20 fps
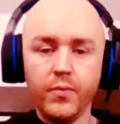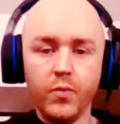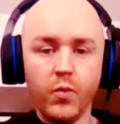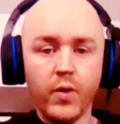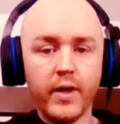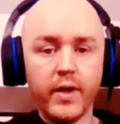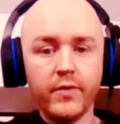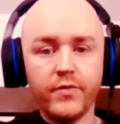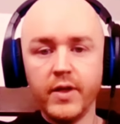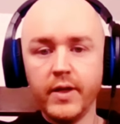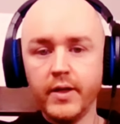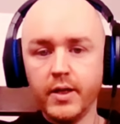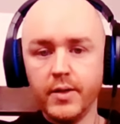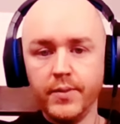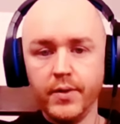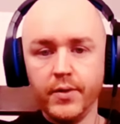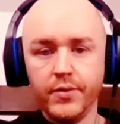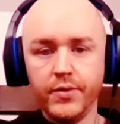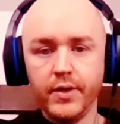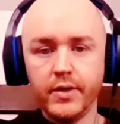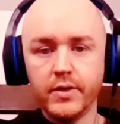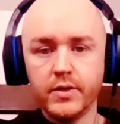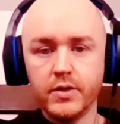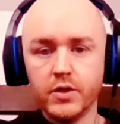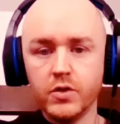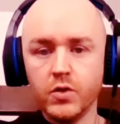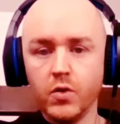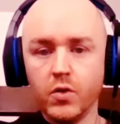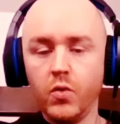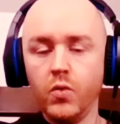way of thinking about things,
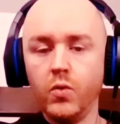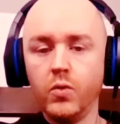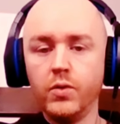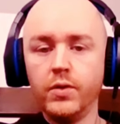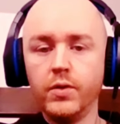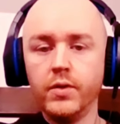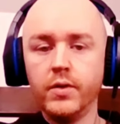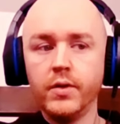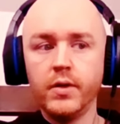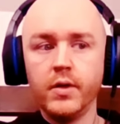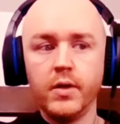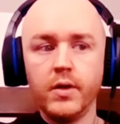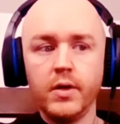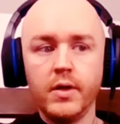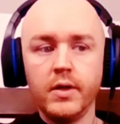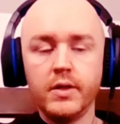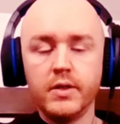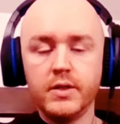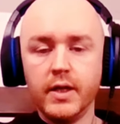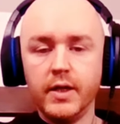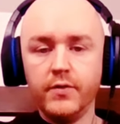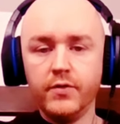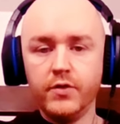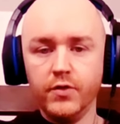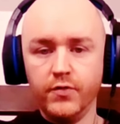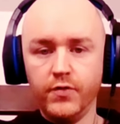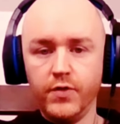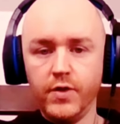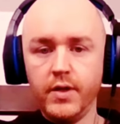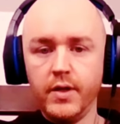this old
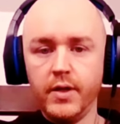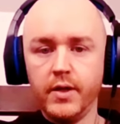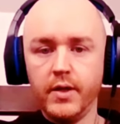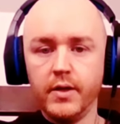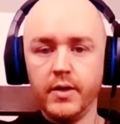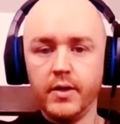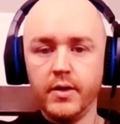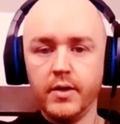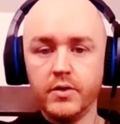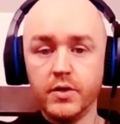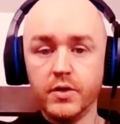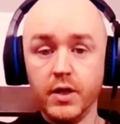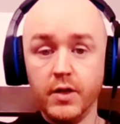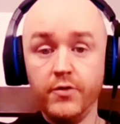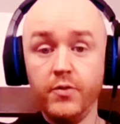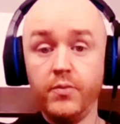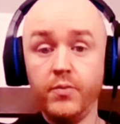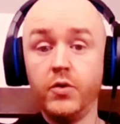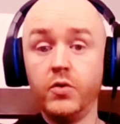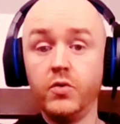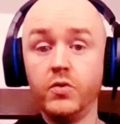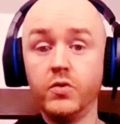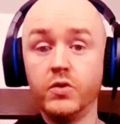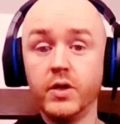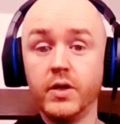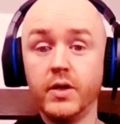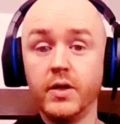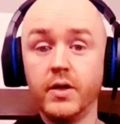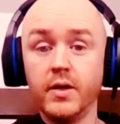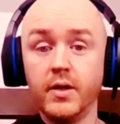self-defeating,
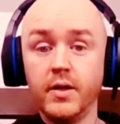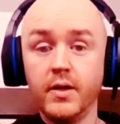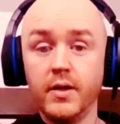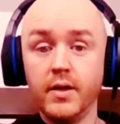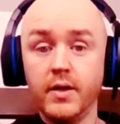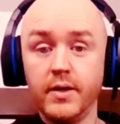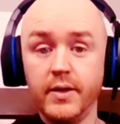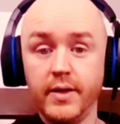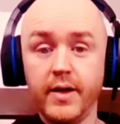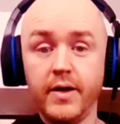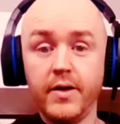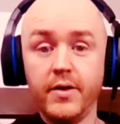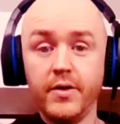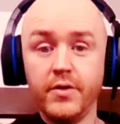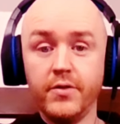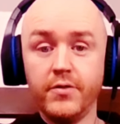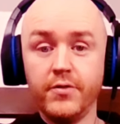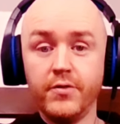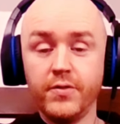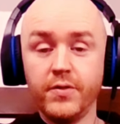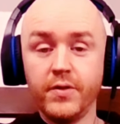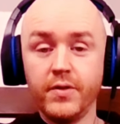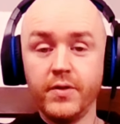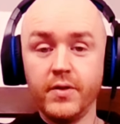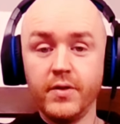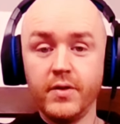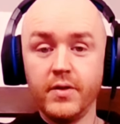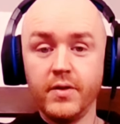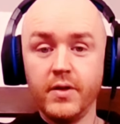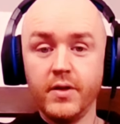self-abusing narrative.
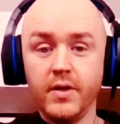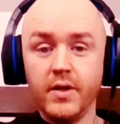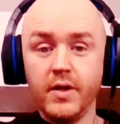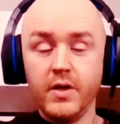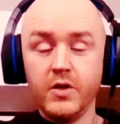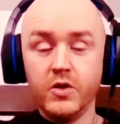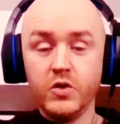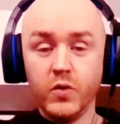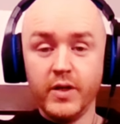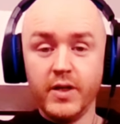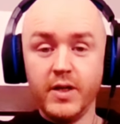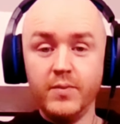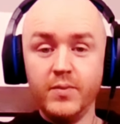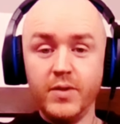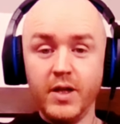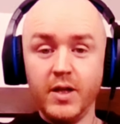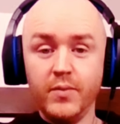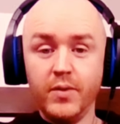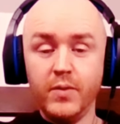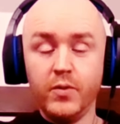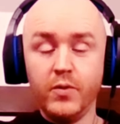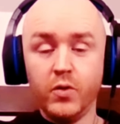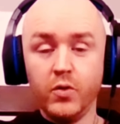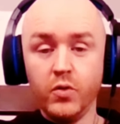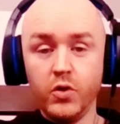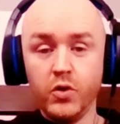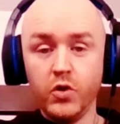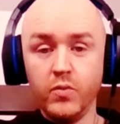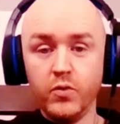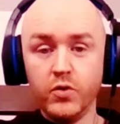So I keep telling
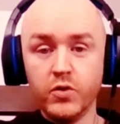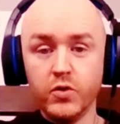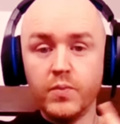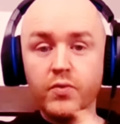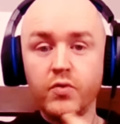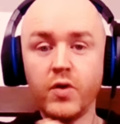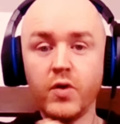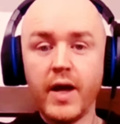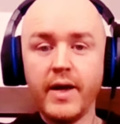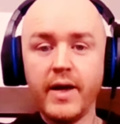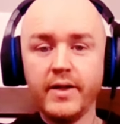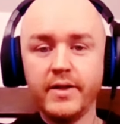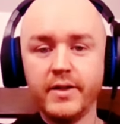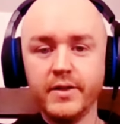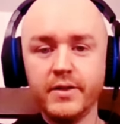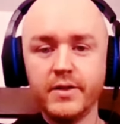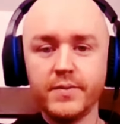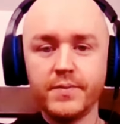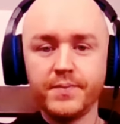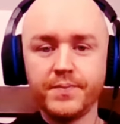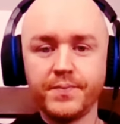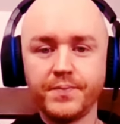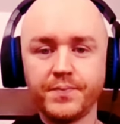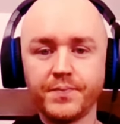people, you must practice